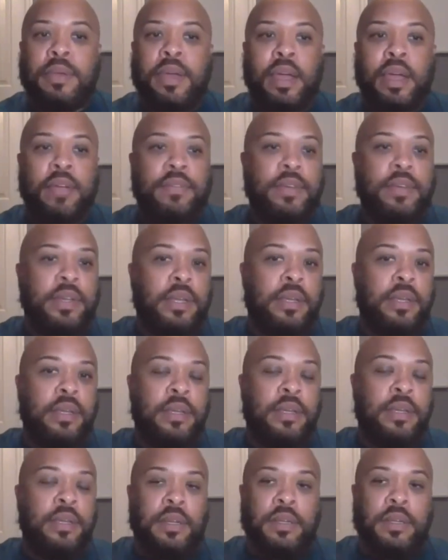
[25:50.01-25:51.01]

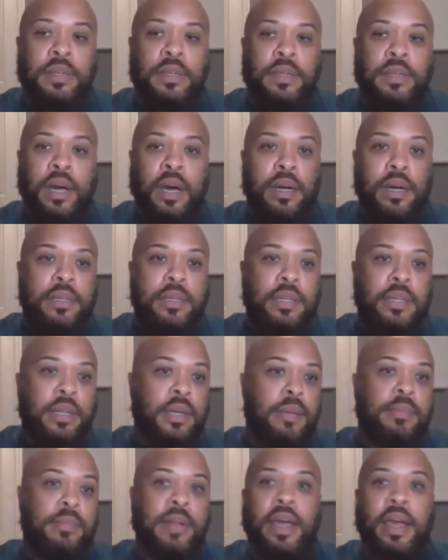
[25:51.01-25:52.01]
every uh,
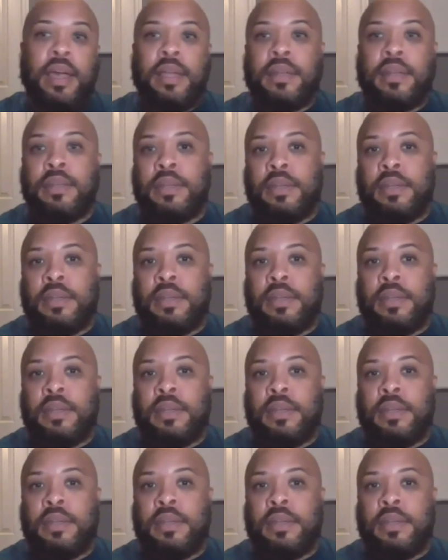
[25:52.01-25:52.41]
club night,